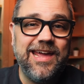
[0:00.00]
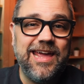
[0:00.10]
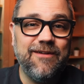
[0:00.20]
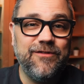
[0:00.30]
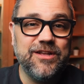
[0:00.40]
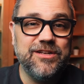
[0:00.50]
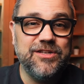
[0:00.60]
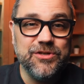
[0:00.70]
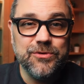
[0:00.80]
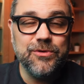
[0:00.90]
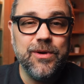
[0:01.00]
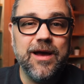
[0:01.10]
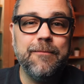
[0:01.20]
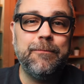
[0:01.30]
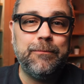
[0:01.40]
If you do,
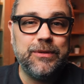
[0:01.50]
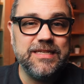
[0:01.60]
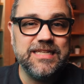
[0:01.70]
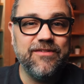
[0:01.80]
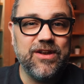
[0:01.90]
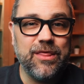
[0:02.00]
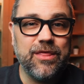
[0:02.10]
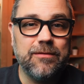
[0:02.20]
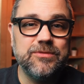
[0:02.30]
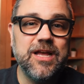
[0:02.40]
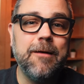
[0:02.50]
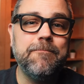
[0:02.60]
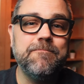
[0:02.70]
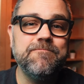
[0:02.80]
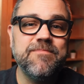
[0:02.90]
please give it a thumbs
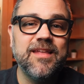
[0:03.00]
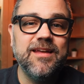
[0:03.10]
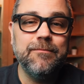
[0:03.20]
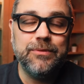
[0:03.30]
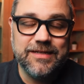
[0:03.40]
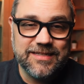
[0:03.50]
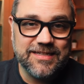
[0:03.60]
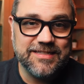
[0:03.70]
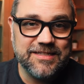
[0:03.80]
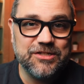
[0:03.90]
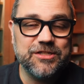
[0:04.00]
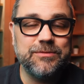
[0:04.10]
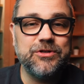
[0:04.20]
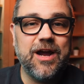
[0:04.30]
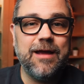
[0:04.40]
up. Please consider
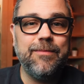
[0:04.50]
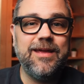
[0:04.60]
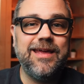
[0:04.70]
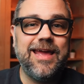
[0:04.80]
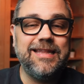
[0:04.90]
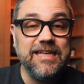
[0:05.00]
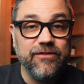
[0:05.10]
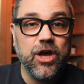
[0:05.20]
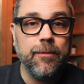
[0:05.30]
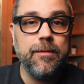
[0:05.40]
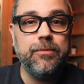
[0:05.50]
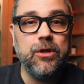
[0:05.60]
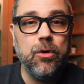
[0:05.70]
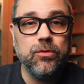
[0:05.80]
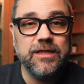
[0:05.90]
subscribing and leave a comment
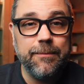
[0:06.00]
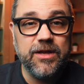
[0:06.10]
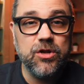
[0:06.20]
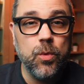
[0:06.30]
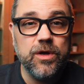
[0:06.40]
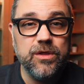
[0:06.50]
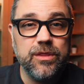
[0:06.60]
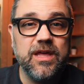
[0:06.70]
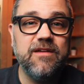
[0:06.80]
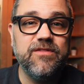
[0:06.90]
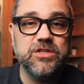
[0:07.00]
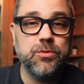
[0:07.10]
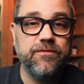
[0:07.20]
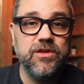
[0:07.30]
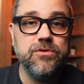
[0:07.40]
below. Let me know what you think of this
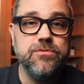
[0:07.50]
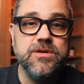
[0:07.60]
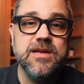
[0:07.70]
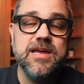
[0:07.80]
review.